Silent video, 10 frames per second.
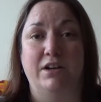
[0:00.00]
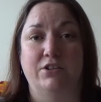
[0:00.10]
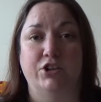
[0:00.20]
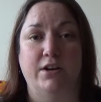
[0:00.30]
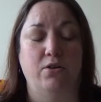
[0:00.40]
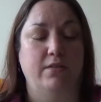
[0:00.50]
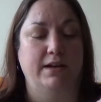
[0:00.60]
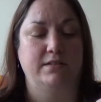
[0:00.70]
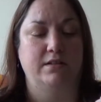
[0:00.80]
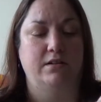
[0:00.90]
actually got
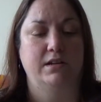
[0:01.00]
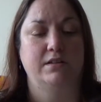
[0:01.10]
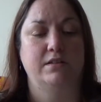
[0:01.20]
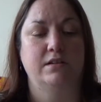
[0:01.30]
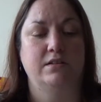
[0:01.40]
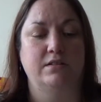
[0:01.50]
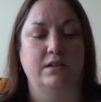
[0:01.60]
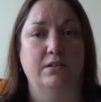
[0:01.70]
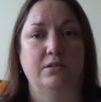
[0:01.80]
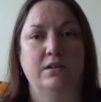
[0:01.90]
that size,
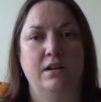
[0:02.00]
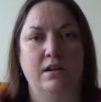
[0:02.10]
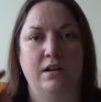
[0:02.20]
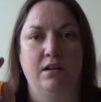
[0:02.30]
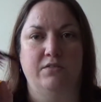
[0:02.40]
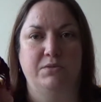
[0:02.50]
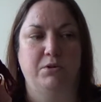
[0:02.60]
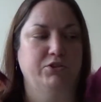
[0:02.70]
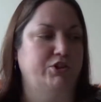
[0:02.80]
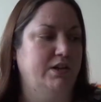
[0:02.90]
so I've
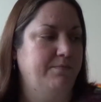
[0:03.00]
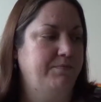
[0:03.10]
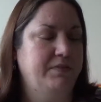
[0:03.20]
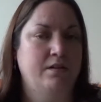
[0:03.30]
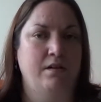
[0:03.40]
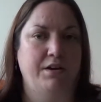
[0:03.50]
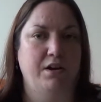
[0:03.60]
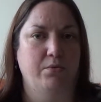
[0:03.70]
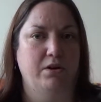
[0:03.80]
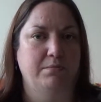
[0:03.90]
swatched it, I
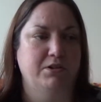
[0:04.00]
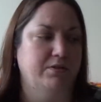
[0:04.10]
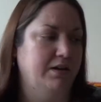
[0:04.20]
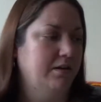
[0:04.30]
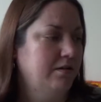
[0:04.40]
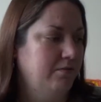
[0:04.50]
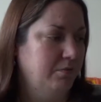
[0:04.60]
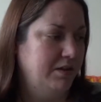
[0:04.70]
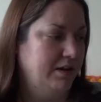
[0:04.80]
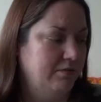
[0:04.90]
know what I'm doing
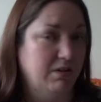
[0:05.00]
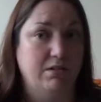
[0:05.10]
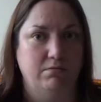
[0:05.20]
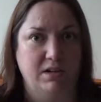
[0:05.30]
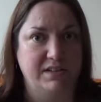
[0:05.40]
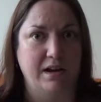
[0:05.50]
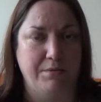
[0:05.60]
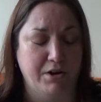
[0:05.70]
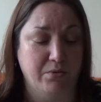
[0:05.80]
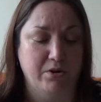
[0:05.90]
with it. Well, I say I
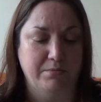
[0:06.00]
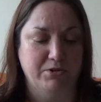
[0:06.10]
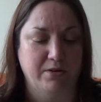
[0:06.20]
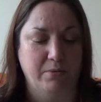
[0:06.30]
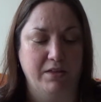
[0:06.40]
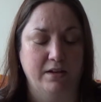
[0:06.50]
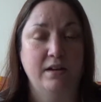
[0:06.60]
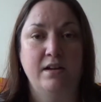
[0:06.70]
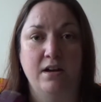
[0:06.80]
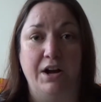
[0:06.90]
know what I'm doing with it,
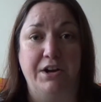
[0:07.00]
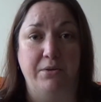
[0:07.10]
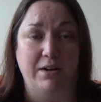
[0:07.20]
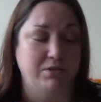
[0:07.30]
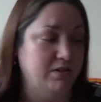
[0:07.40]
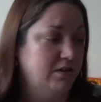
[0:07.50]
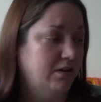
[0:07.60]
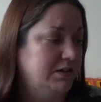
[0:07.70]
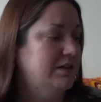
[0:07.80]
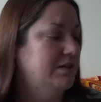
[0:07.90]
I know how to
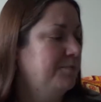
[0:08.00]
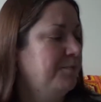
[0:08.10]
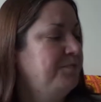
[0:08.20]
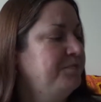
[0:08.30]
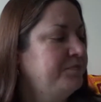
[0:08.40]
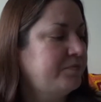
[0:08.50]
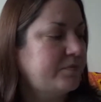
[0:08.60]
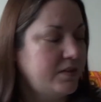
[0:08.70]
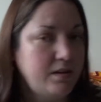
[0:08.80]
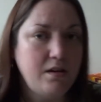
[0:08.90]
start it,
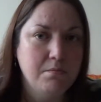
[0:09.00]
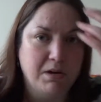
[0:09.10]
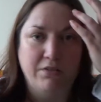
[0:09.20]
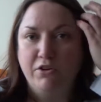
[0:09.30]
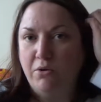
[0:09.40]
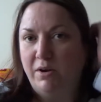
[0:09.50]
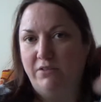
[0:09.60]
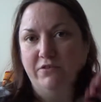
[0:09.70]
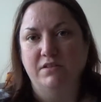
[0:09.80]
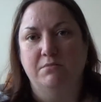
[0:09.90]
but I've got to
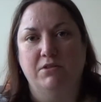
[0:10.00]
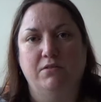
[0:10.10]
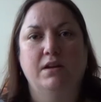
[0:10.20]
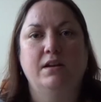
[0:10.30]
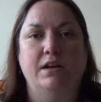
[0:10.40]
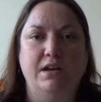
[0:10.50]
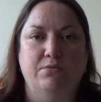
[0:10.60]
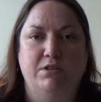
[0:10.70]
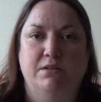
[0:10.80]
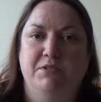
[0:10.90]
wait for some new
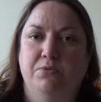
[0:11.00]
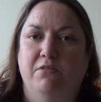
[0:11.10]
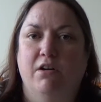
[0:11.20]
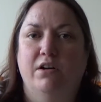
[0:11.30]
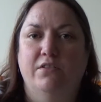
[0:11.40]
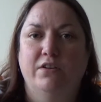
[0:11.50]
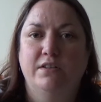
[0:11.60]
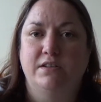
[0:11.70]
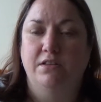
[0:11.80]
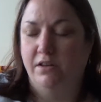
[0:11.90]
needle tips to arrive
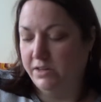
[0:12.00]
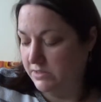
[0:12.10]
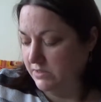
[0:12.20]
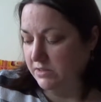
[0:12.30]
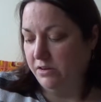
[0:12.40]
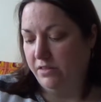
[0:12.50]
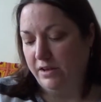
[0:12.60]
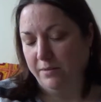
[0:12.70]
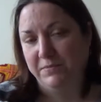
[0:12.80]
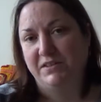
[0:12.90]
so that I can start
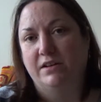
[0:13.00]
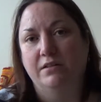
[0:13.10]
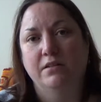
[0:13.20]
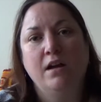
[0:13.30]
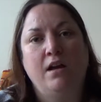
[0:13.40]
that. So